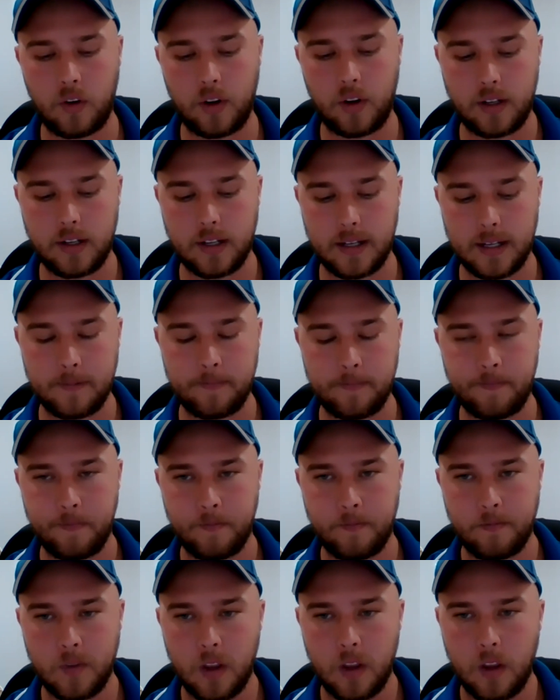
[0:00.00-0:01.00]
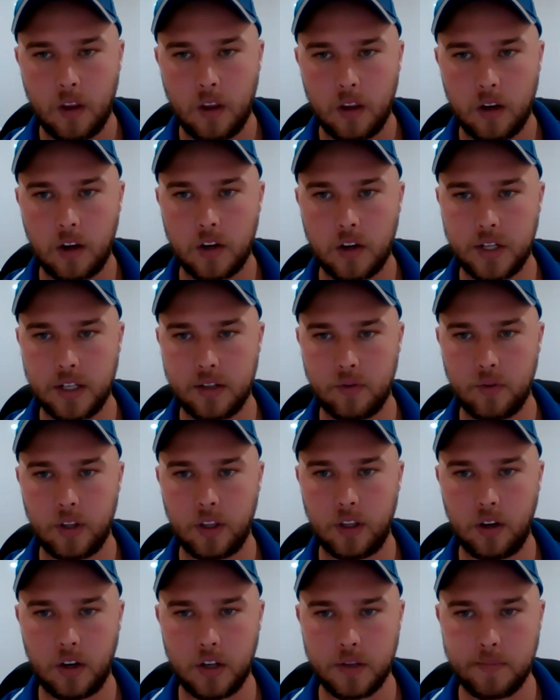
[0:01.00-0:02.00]
and she's a
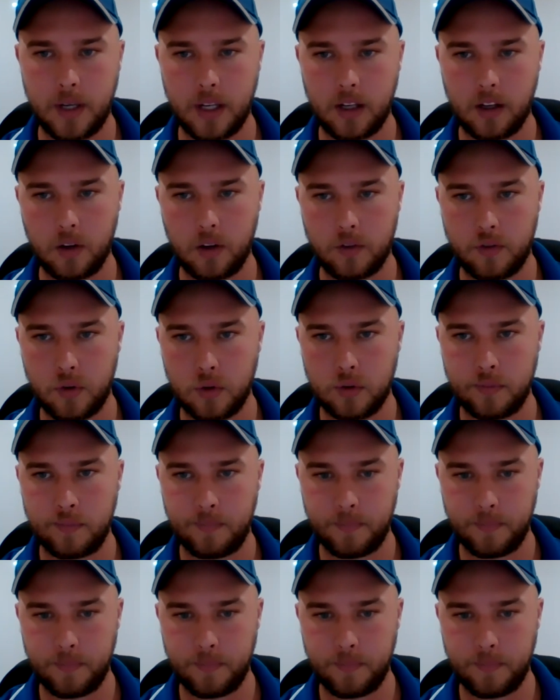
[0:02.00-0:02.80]
really nice mare going forward.